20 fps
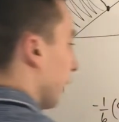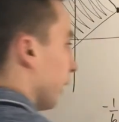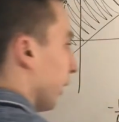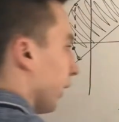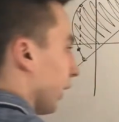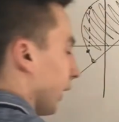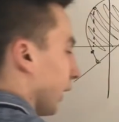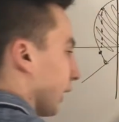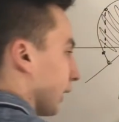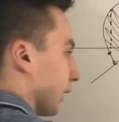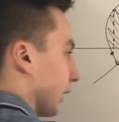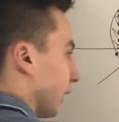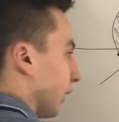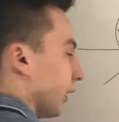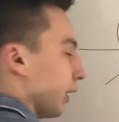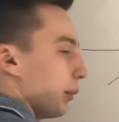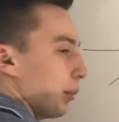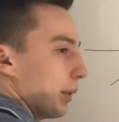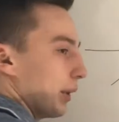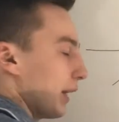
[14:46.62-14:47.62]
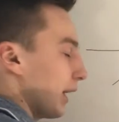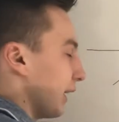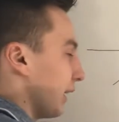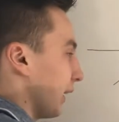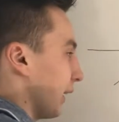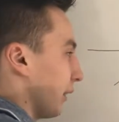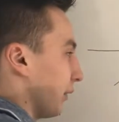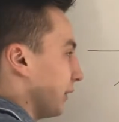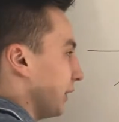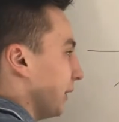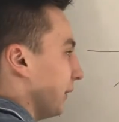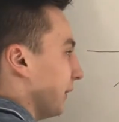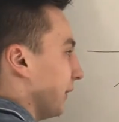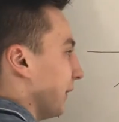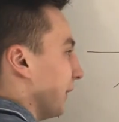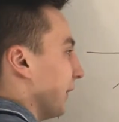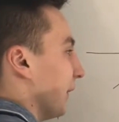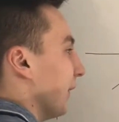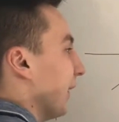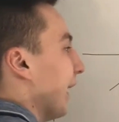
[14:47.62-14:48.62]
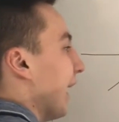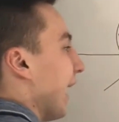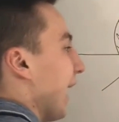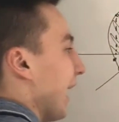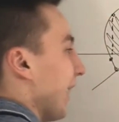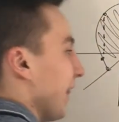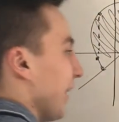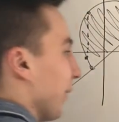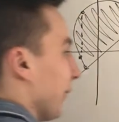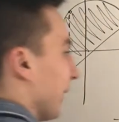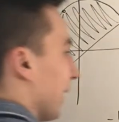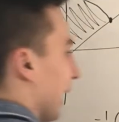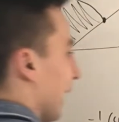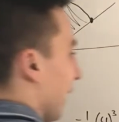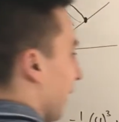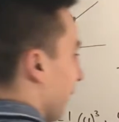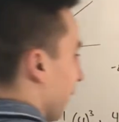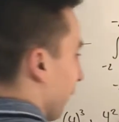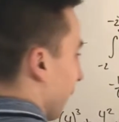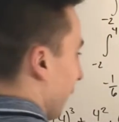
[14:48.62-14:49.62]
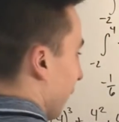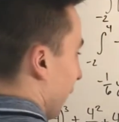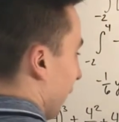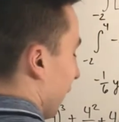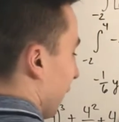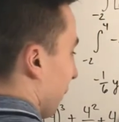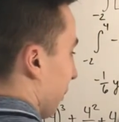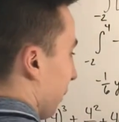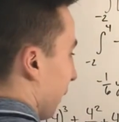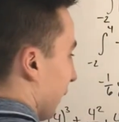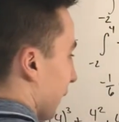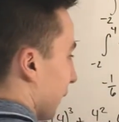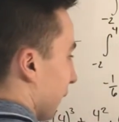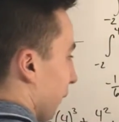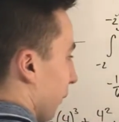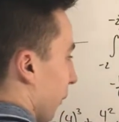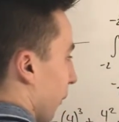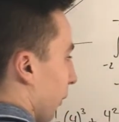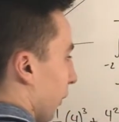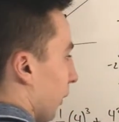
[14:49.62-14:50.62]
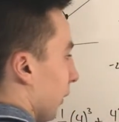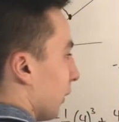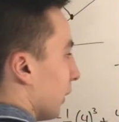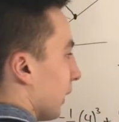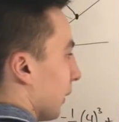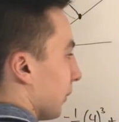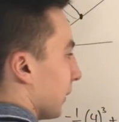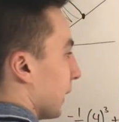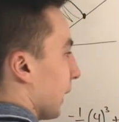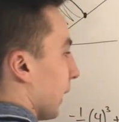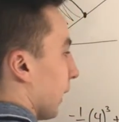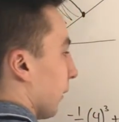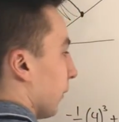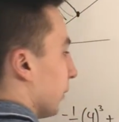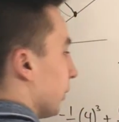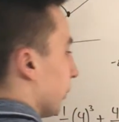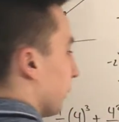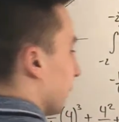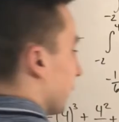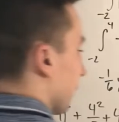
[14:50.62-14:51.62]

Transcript: already, I guess I already put that negative 2 through. And then we have uh, plus 4 times negative 2,